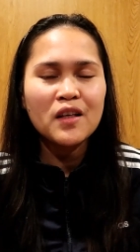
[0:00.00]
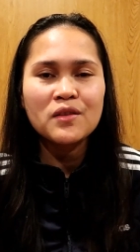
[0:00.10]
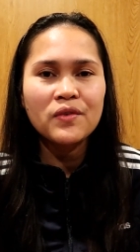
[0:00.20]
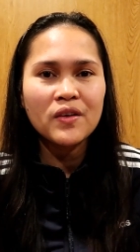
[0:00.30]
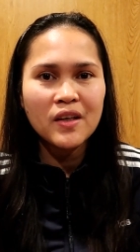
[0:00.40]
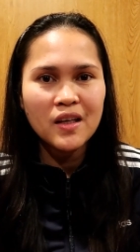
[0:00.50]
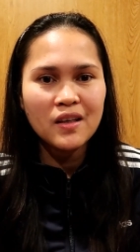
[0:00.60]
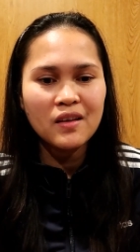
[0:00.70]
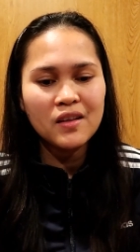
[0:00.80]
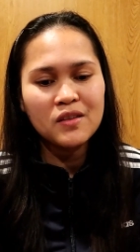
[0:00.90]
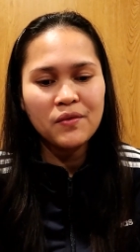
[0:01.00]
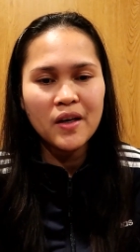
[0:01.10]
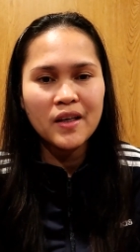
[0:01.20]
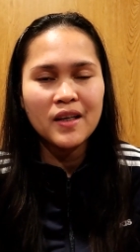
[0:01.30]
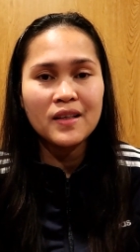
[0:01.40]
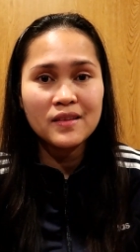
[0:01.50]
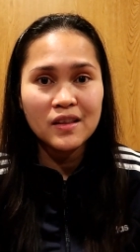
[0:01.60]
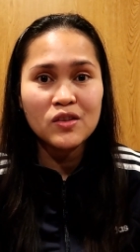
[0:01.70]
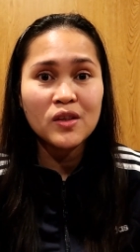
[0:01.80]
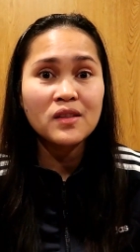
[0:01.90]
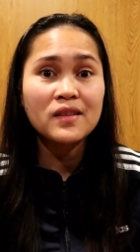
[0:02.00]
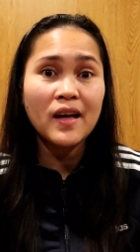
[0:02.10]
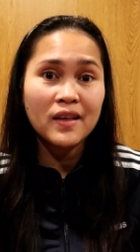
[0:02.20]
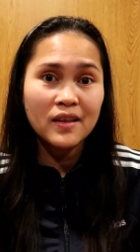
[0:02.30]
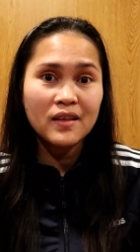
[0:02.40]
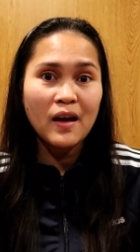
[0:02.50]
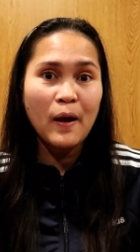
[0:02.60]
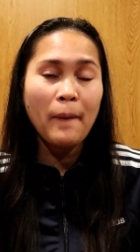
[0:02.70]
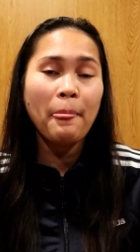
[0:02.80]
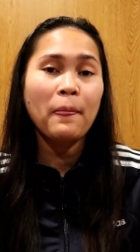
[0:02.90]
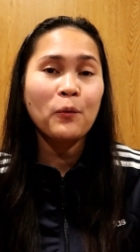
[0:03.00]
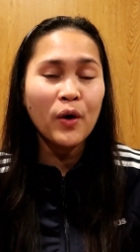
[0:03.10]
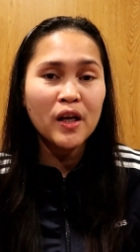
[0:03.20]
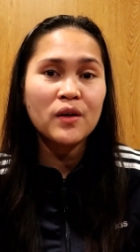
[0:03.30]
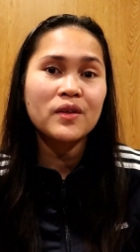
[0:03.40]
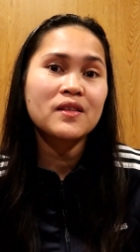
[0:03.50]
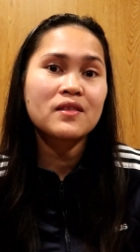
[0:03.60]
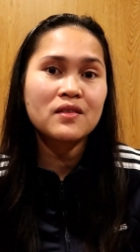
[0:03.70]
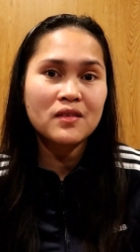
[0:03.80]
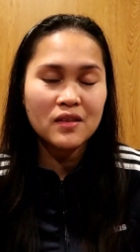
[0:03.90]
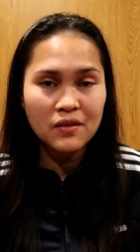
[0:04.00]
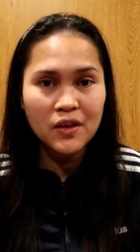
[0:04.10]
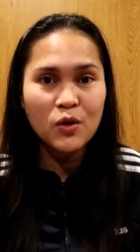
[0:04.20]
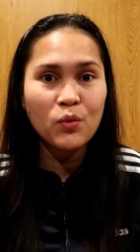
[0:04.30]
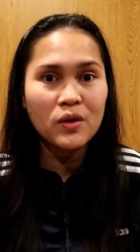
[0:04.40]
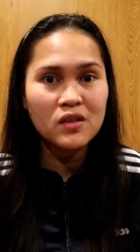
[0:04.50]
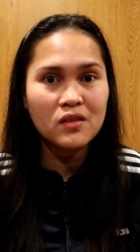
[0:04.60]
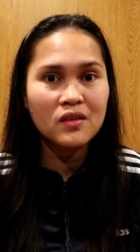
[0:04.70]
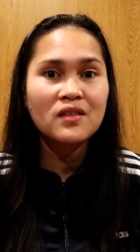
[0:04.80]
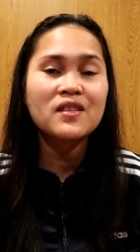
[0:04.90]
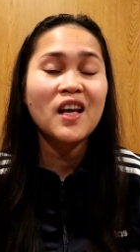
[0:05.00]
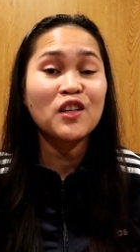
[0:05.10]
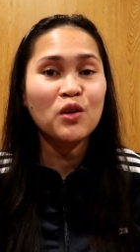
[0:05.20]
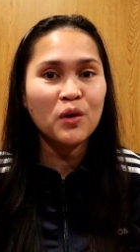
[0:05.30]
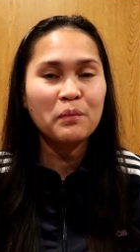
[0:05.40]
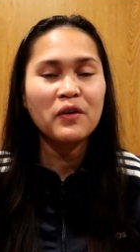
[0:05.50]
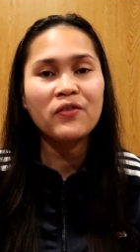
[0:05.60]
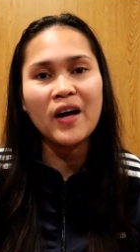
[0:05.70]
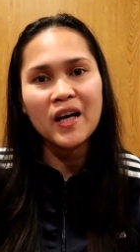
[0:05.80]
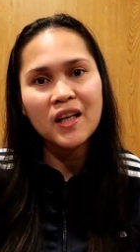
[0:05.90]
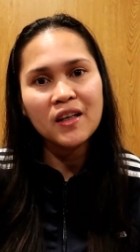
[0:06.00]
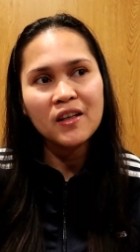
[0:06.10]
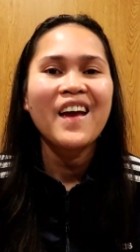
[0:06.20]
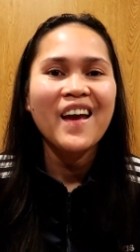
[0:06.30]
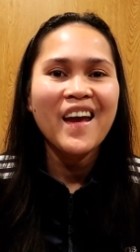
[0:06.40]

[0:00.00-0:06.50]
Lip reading: It's very easy. Just study the 100 civic questions and you'll be fine.